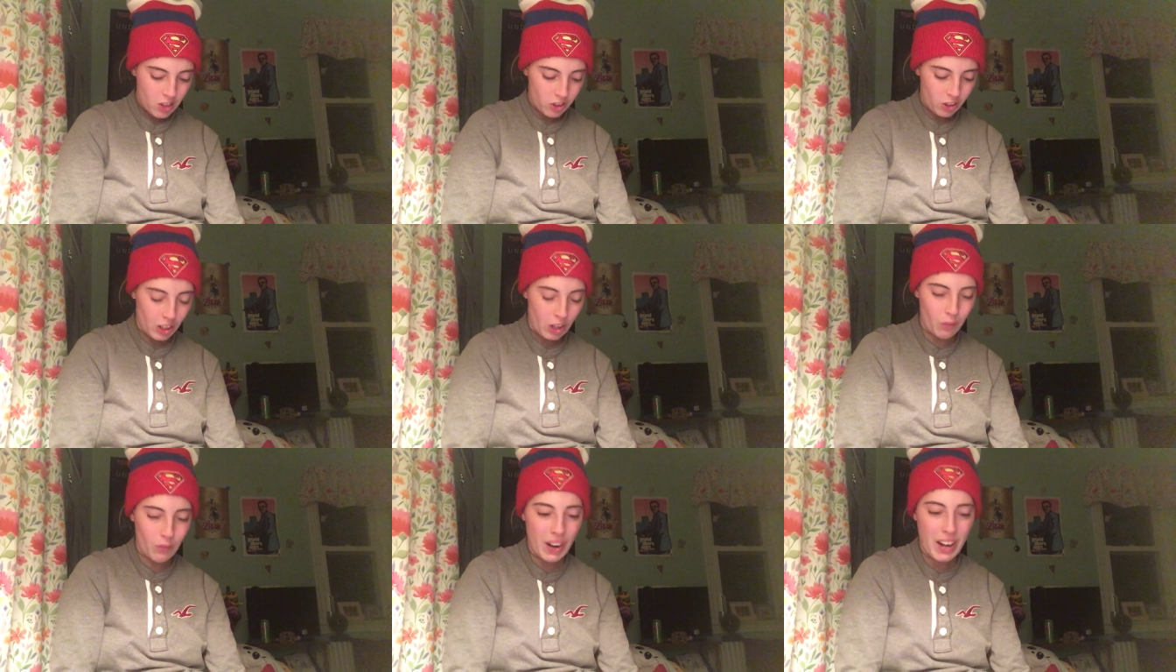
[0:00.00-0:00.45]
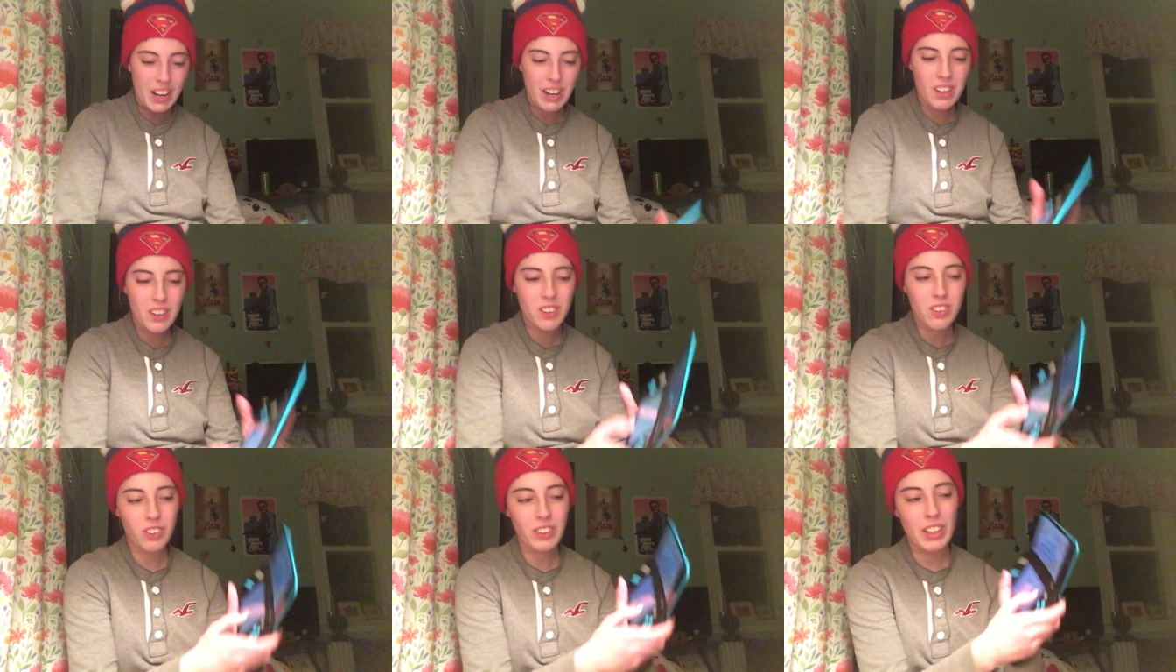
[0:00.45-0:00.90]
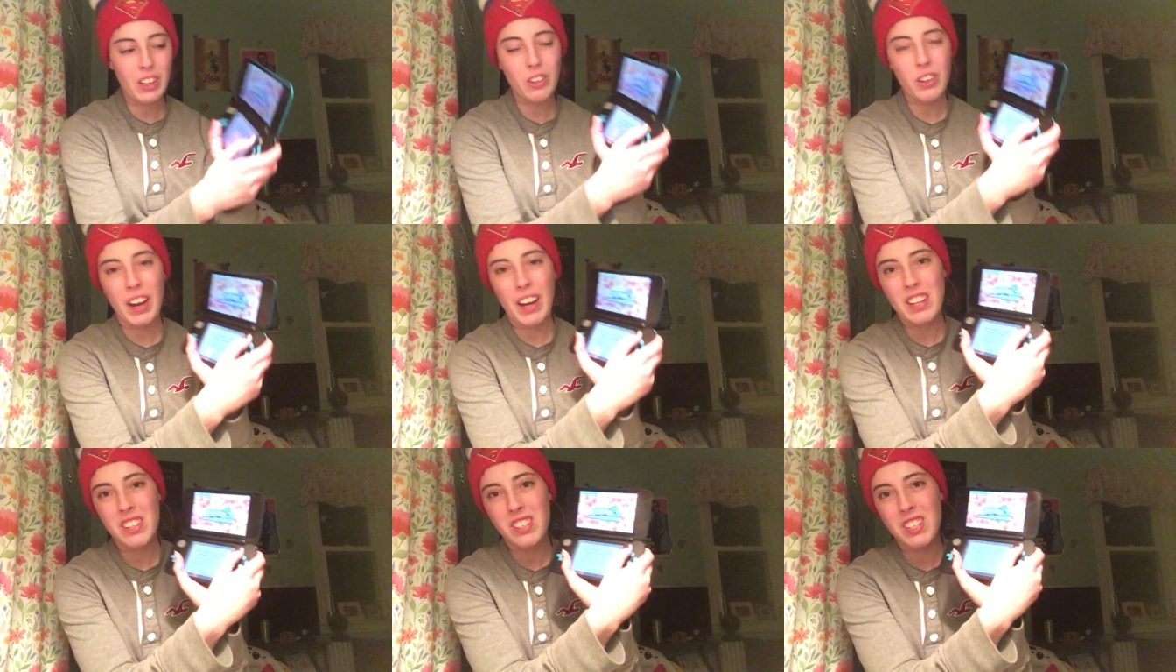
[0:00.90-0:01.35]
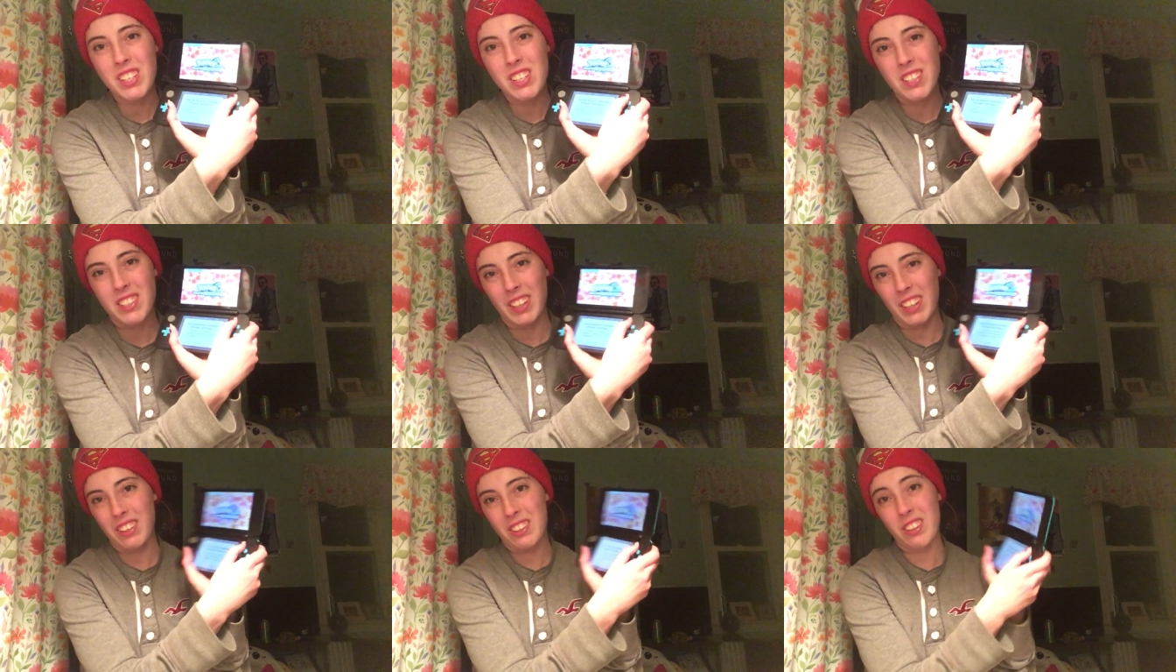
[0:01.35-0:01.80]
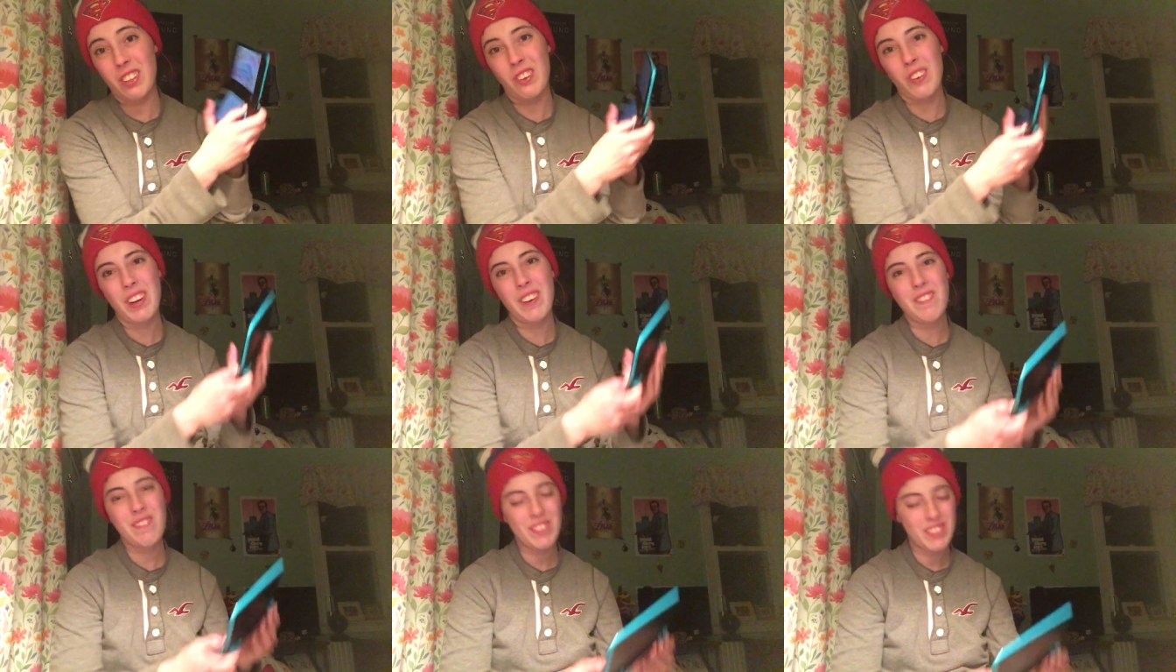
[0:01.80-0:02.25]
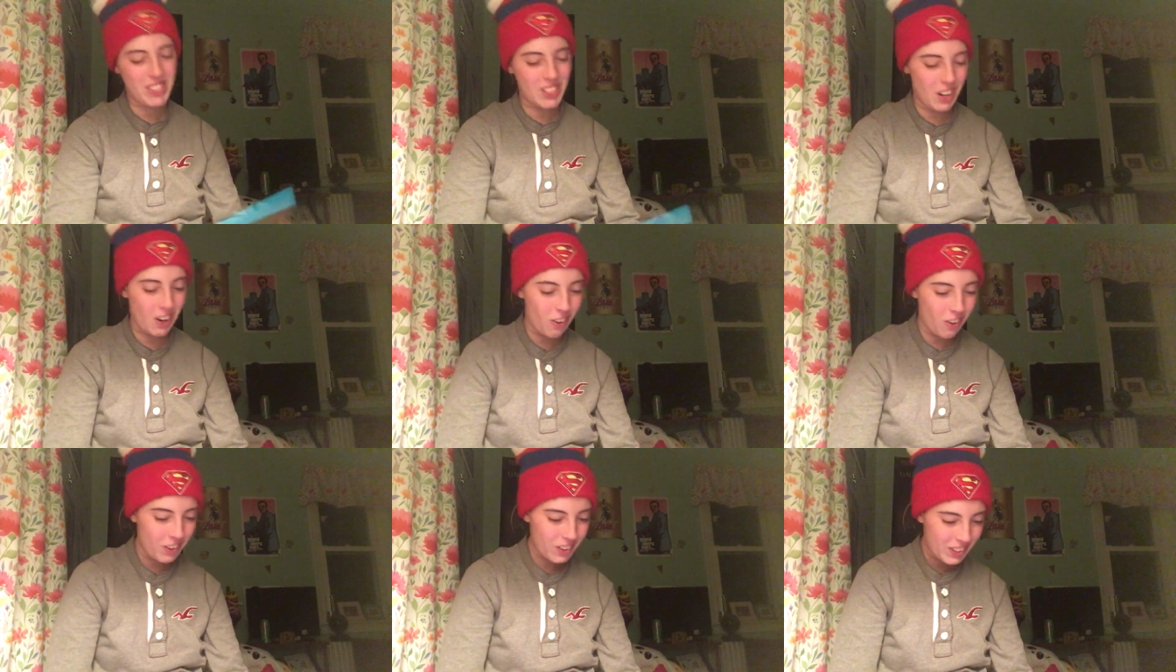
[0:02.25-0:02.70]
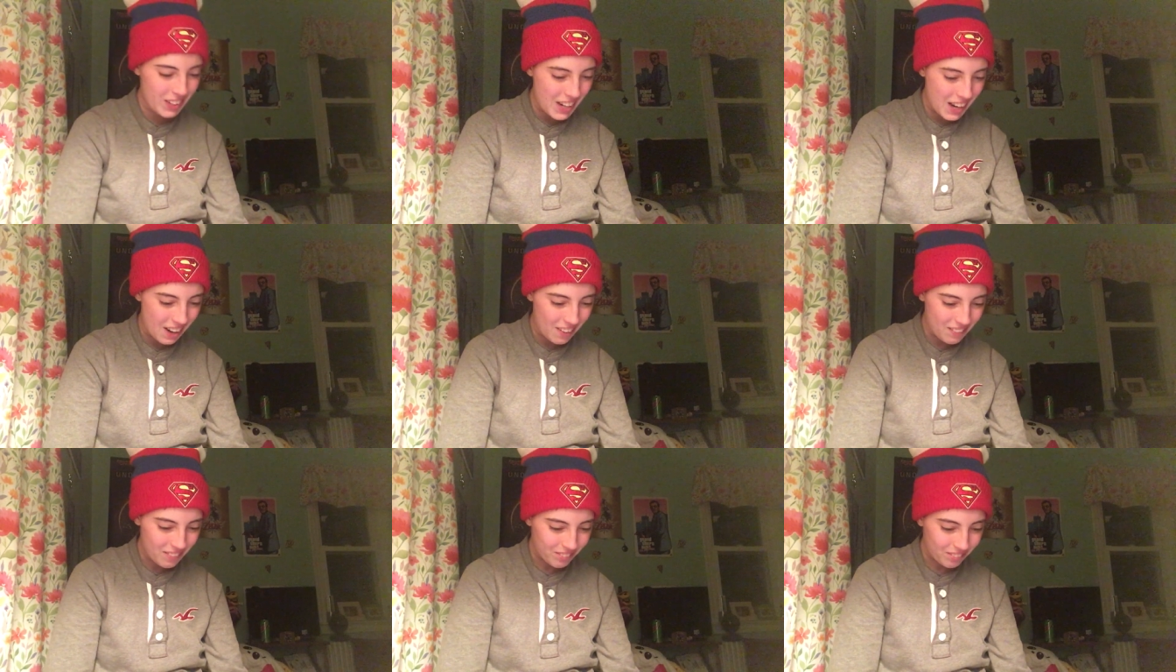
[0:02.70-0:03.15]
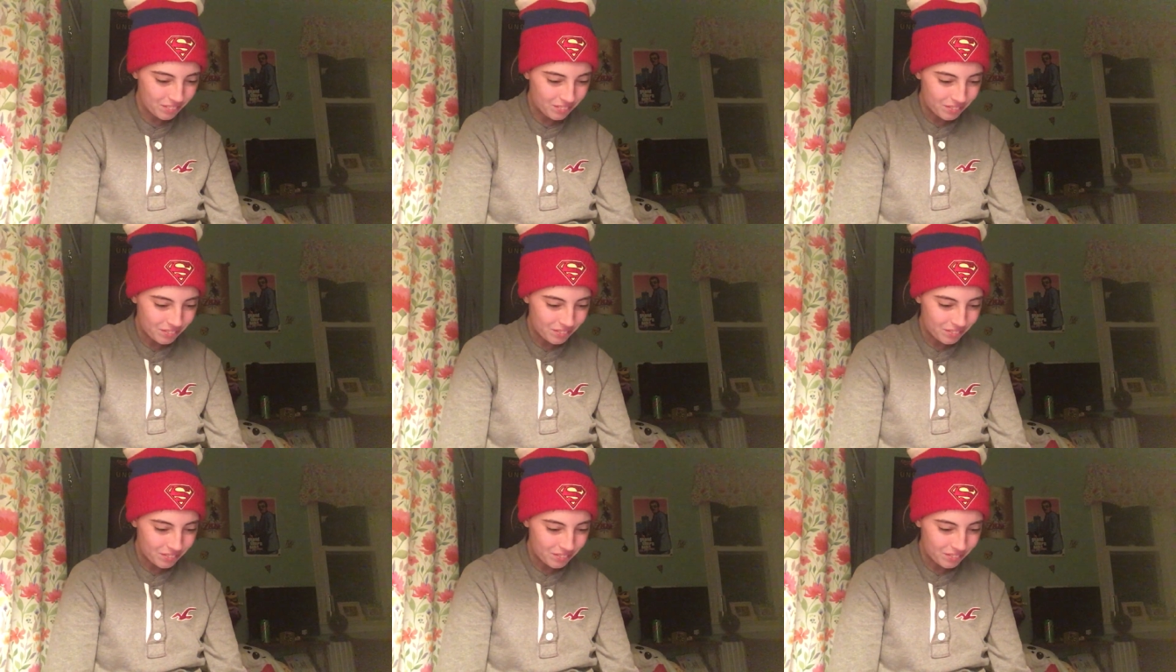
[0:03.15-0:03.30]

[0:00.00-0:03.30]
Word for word: So they waited until you got a C-Stick to do it. So, yeah.